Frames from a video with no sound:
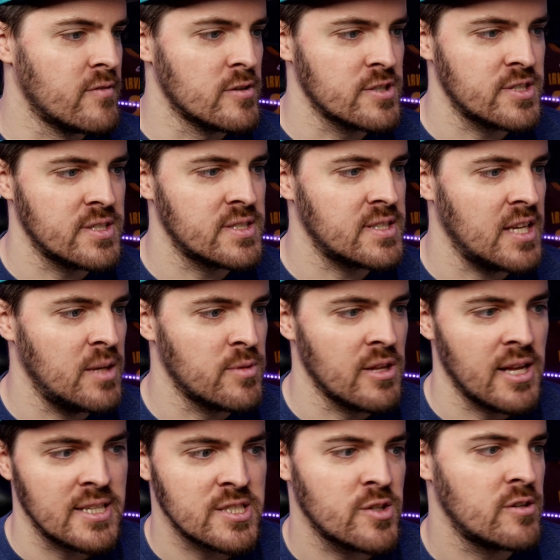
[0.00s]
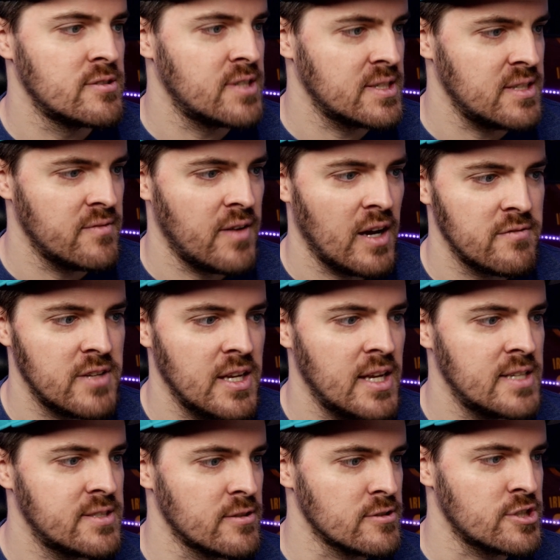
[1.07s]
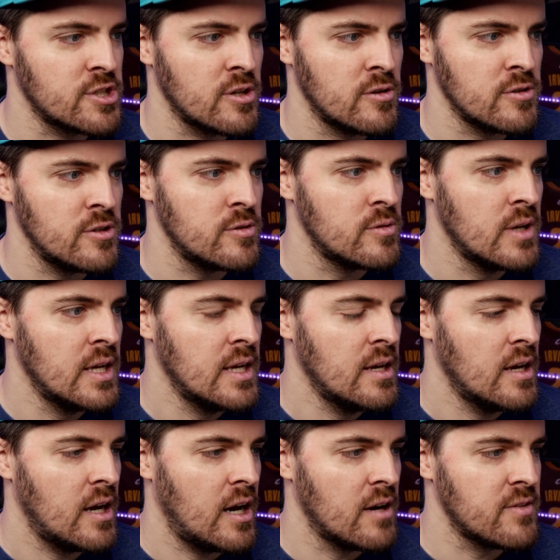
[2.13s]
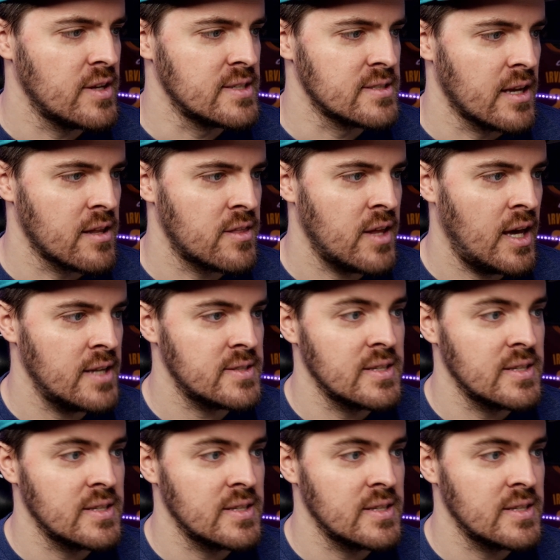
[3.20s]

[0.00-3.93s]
this team, the last 365 days, it'll show you things like that.